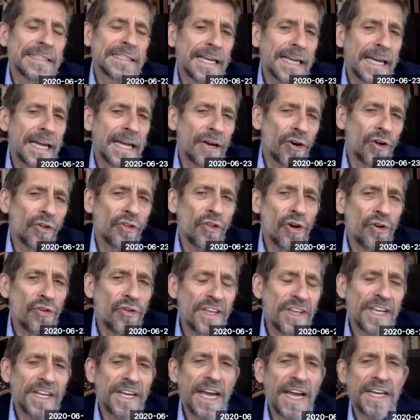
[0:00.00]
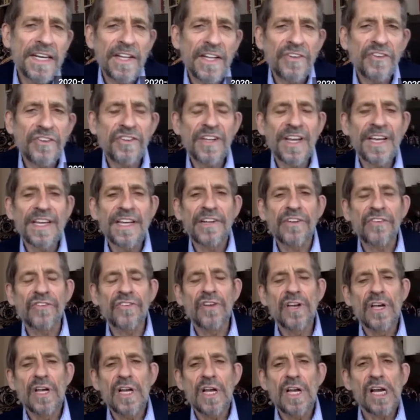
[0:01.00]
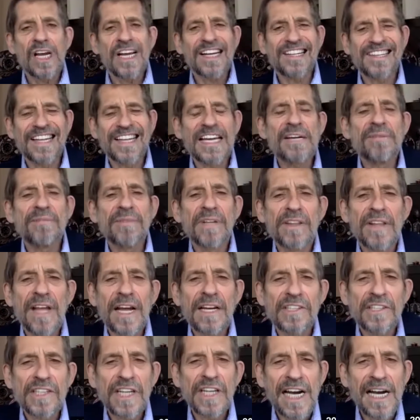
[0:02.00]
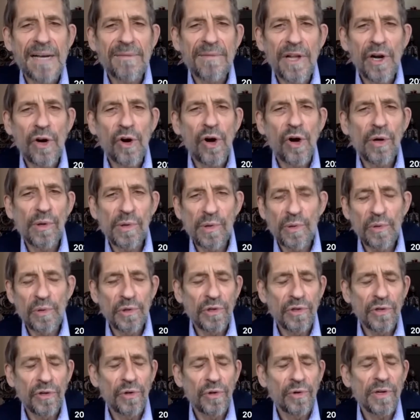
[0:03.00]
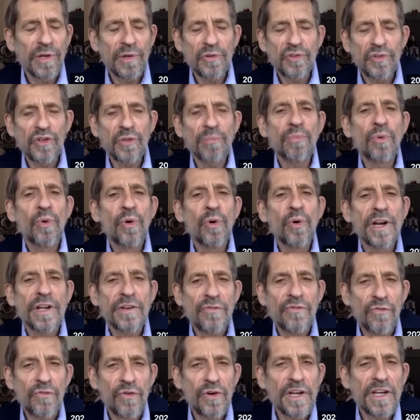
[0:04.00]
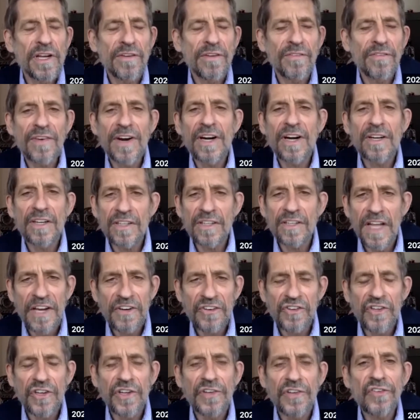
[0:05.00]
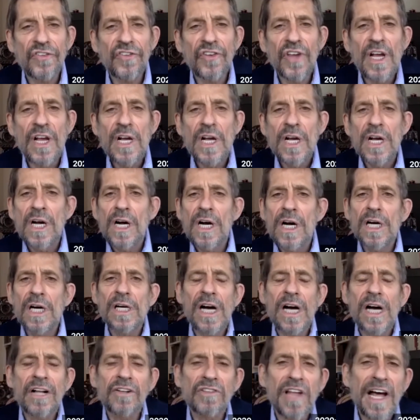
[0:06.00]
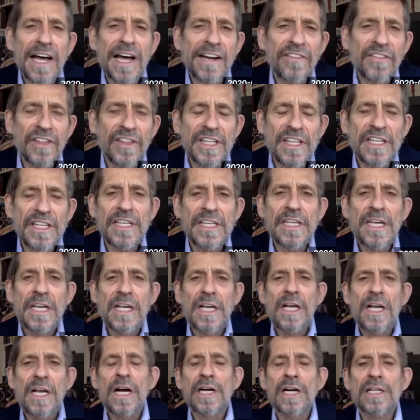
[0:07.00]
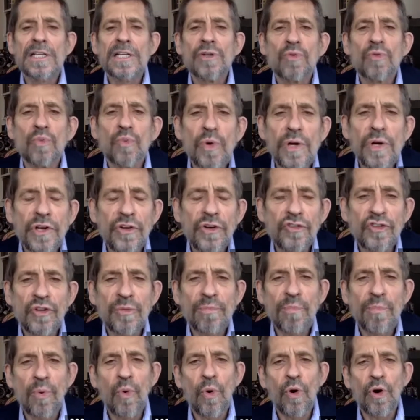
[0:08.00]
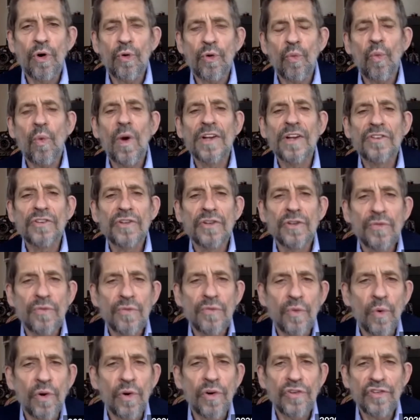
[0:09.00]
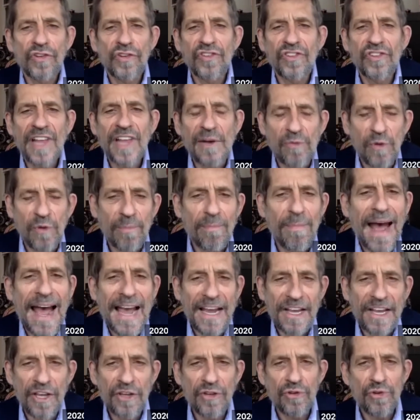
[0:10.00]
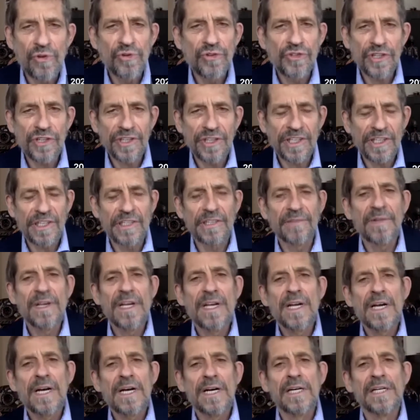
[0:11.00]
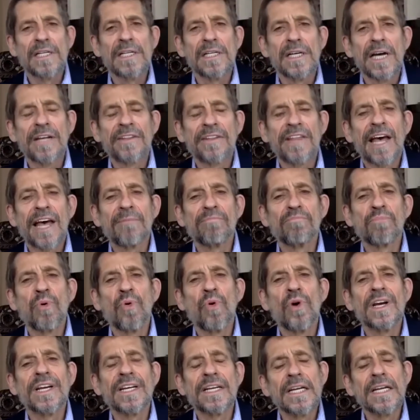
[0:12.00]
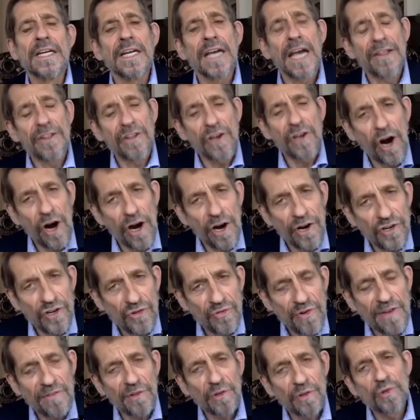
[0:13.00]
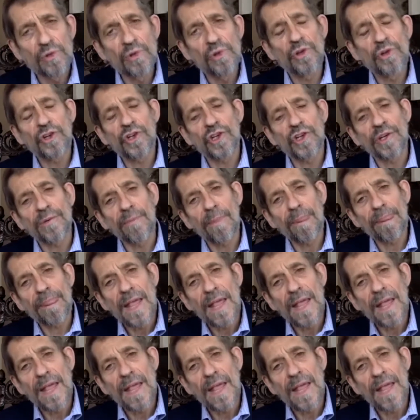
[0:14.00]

And although the United States claimed at that time that all we were doing was supporting free and fair elections, a lot of the real support went to the forces that were back at Yushchenko at that point. And the Orange Revolution